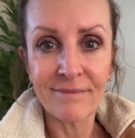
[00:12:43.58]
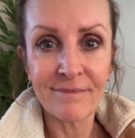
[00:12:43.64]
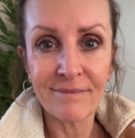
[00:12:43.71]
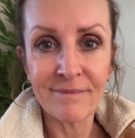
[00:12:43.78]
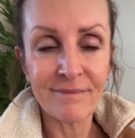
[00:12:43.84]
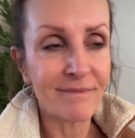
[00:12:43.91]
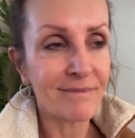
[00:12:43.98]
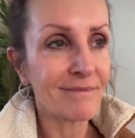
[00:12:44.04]

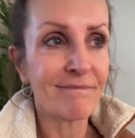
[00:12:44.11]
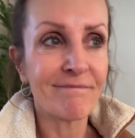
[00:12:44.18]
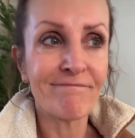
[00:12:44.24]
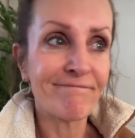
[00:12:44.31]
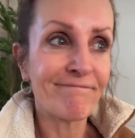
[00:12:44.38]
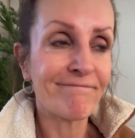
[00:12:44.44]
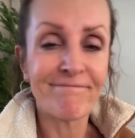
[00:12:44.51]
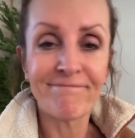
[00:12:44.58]
He's uh, he's
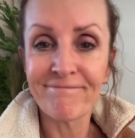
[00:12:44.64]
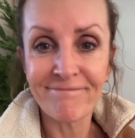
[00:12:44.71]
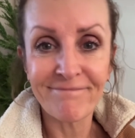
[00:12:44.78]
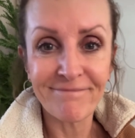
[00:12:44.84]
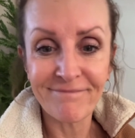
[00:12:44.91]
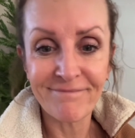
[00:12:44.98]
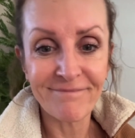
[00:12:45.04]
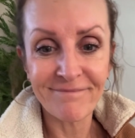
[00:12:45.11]
everything.
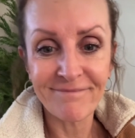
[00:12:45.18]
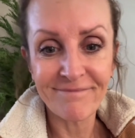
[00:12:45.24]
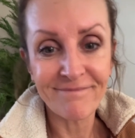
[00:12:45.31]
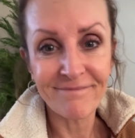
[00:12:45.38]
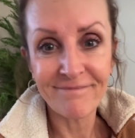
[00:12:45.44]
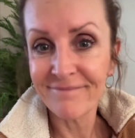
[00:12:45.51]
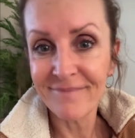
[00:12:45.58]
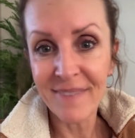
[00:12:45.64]

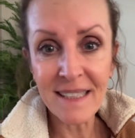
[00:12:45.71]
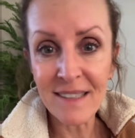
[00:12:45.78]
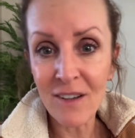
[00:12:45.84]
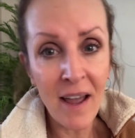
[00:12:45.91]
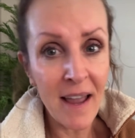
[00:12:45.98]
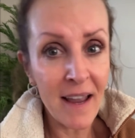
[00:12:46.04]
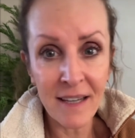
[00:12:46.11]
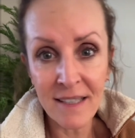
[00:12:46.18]
Don't mean
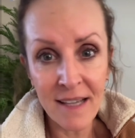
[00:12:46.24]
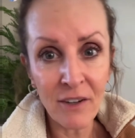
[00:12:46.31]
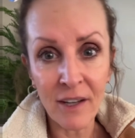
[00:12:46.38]
to